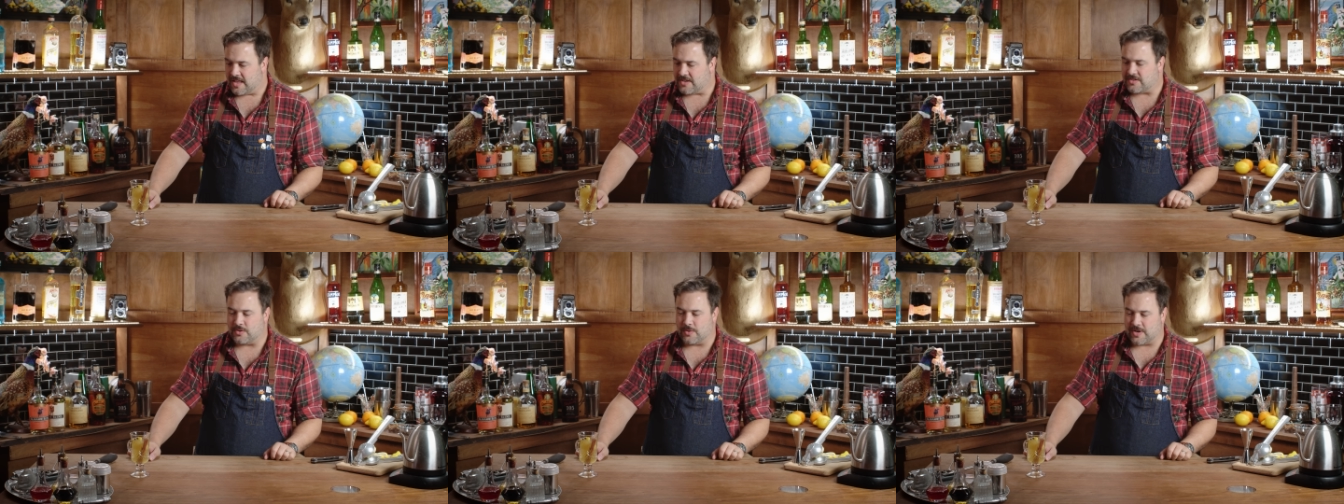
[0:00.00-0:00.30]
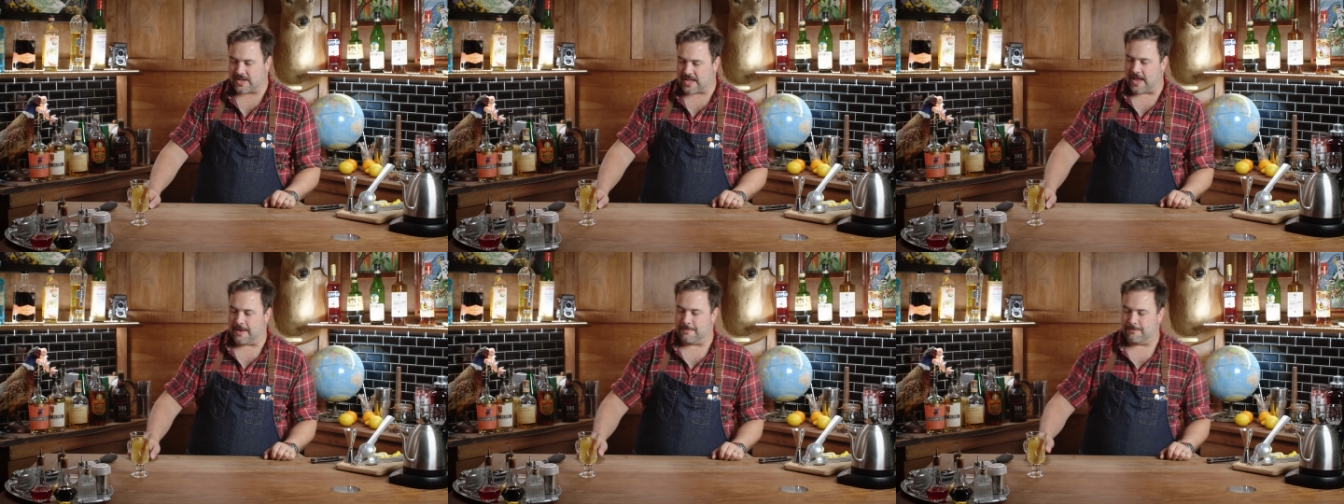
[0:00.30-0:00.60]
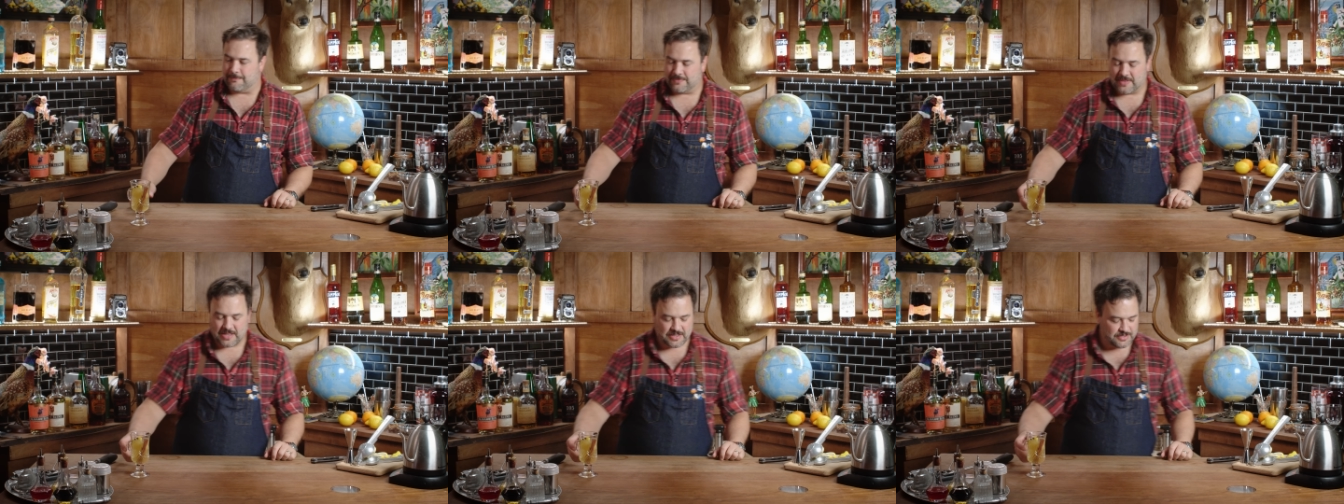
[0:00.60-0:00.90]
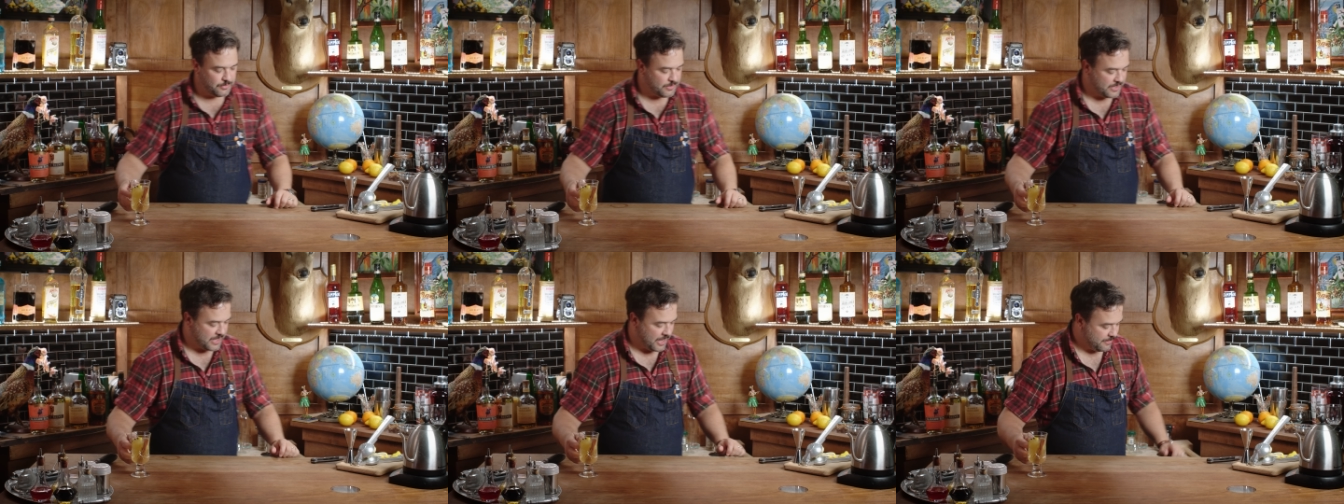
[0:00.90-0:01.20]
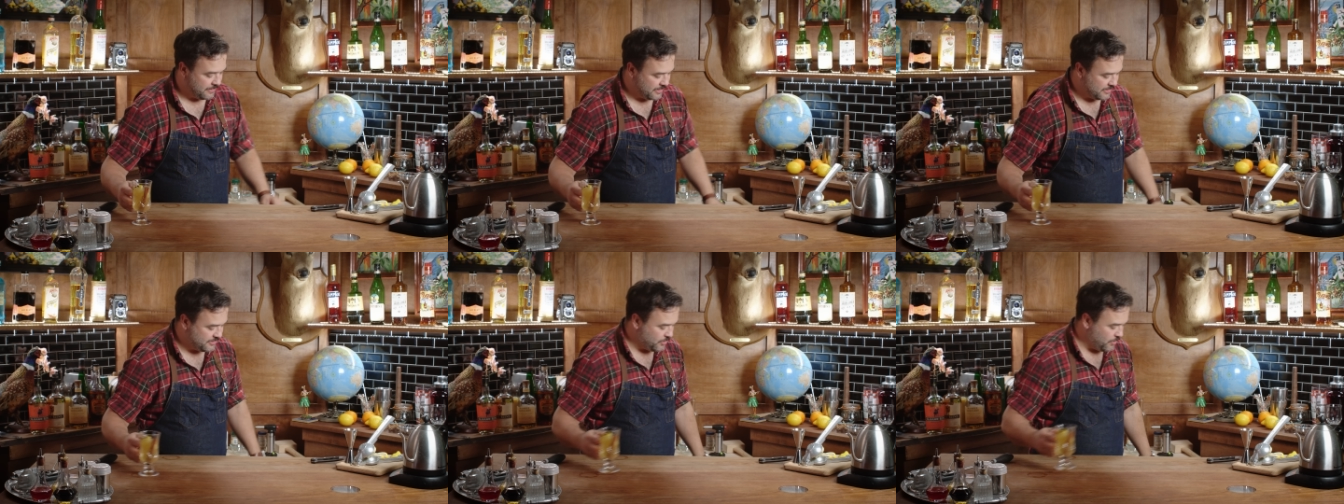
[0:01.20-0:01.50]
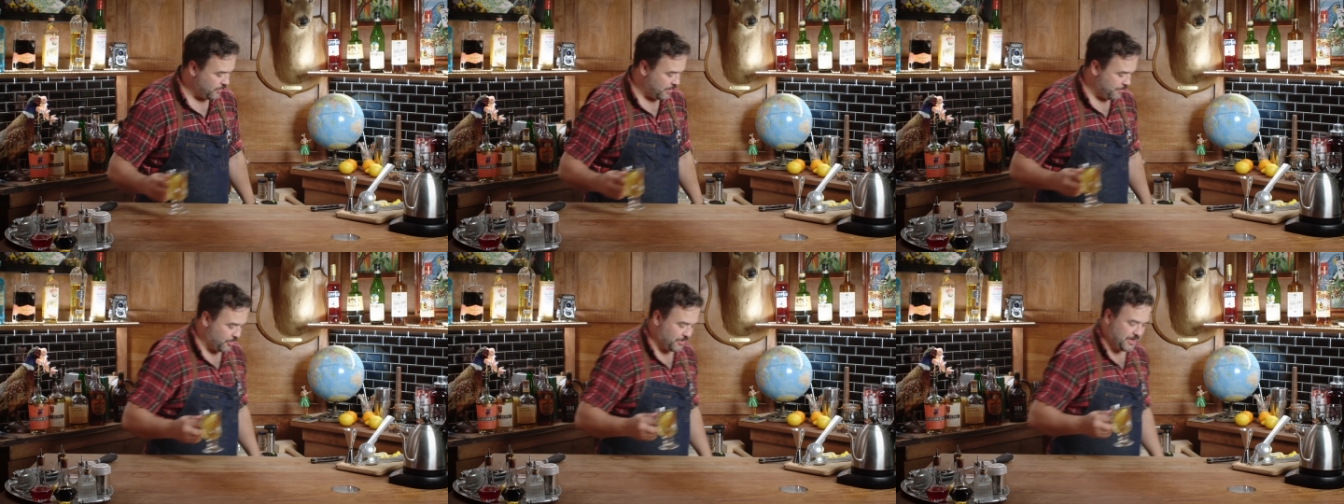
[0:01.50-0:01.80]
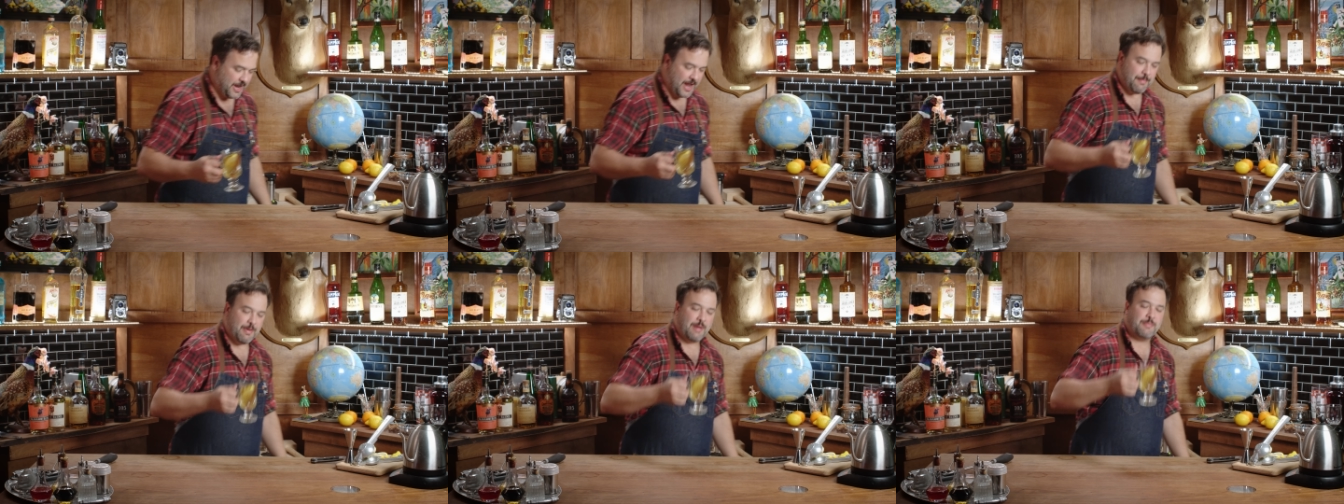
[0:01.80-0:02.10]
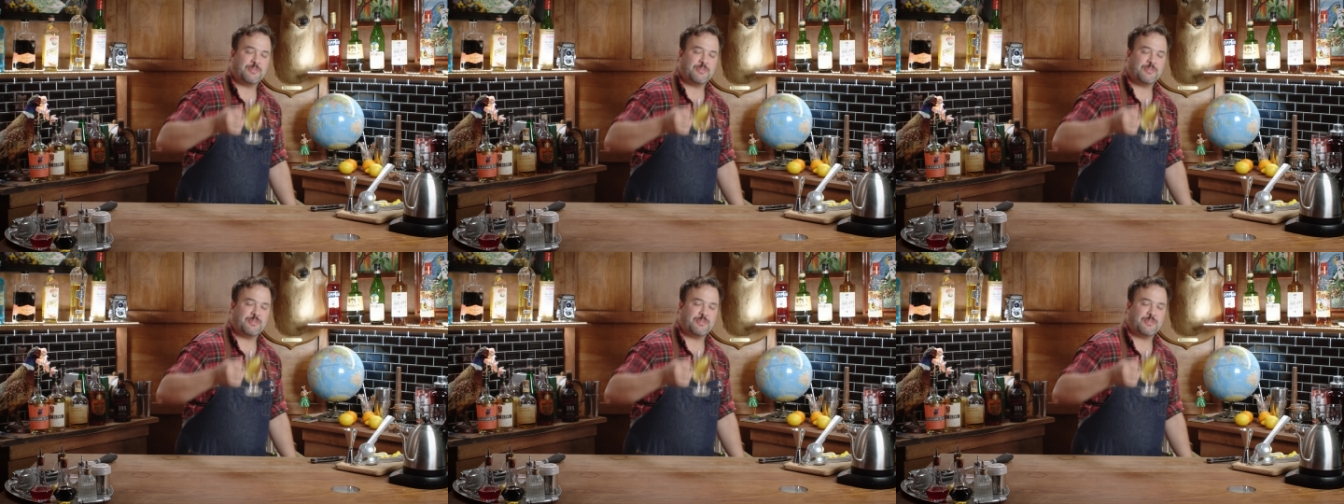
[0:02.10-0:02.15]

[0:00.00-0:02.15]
Let's do it again. Let's do it again. Let's do it one more time.